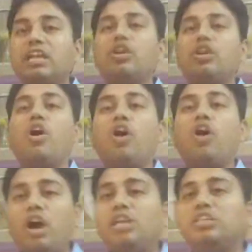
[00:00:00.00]
the
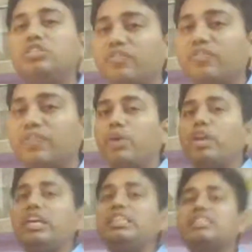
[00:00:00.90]
horns of the
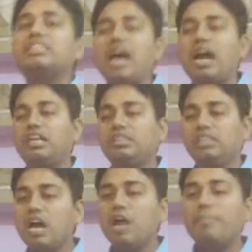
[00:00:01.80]
police cars
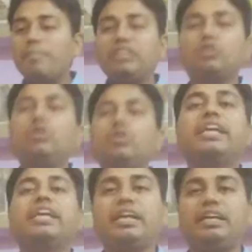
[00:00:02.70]
patrolling
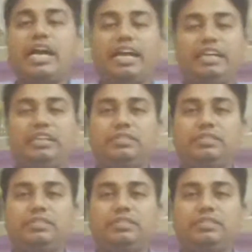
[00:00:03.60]
at night